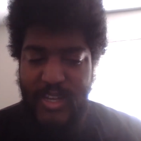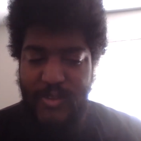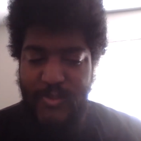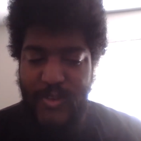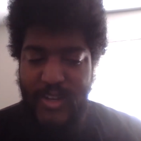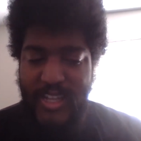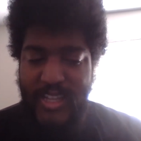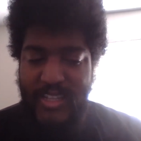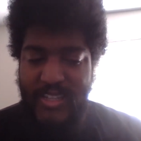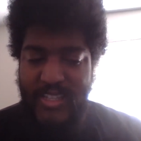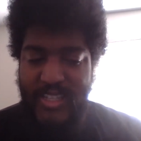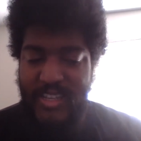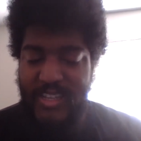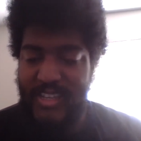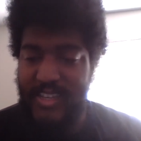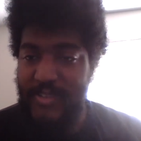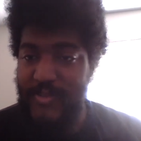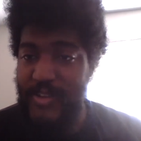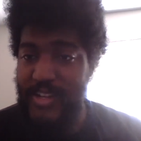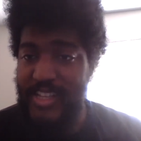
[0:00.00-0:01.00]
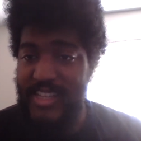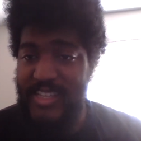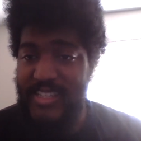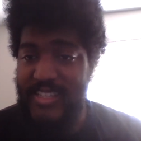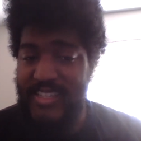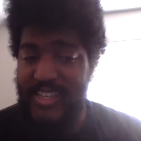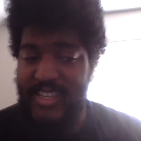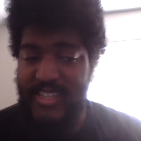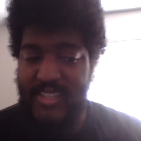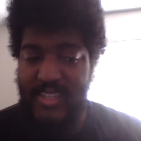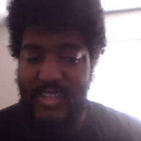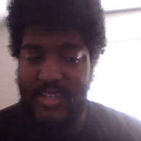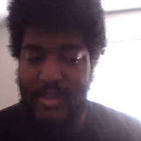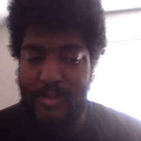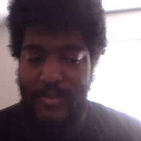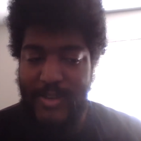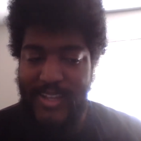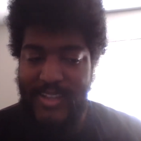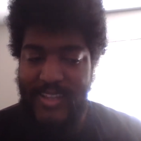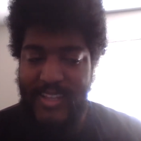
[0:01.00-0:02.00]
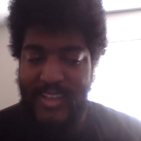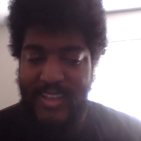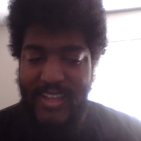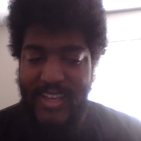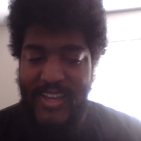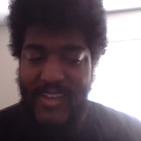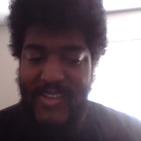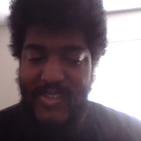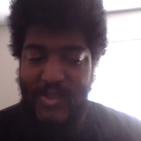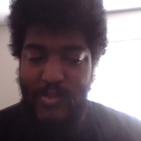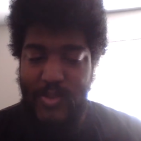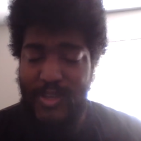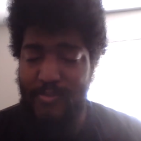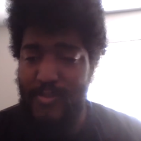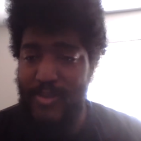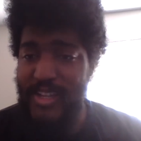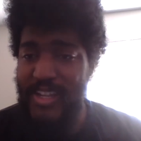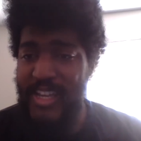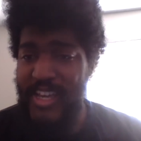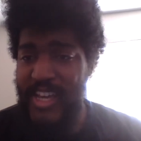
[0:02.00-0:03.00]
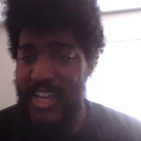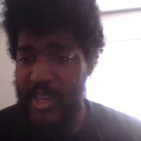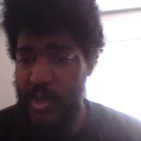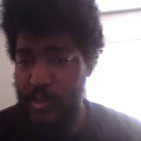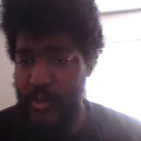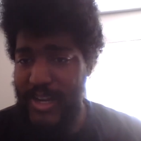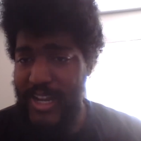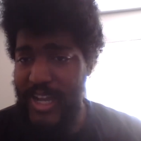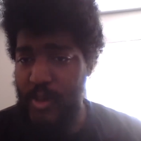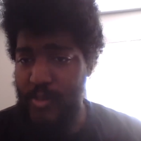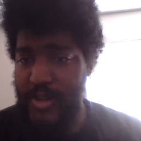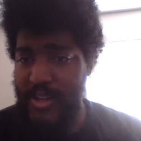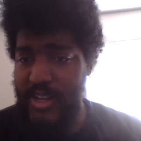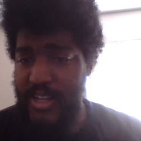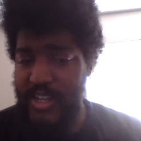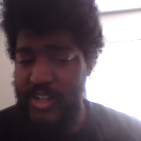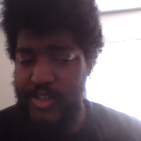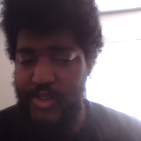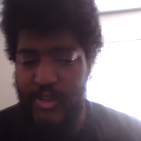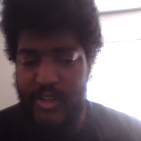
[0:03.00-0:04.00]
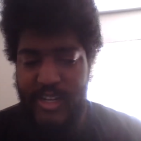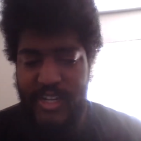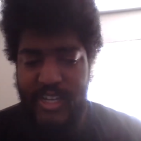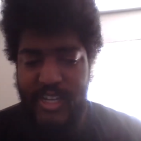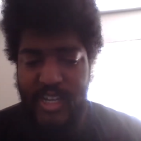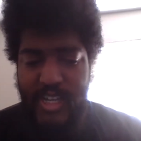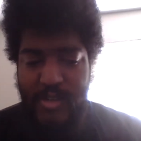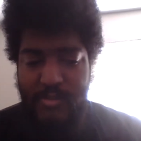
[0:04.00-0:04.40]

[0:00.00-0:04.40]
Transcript: I forgot to t- I forgot to say something about that last week, but went out with an injury.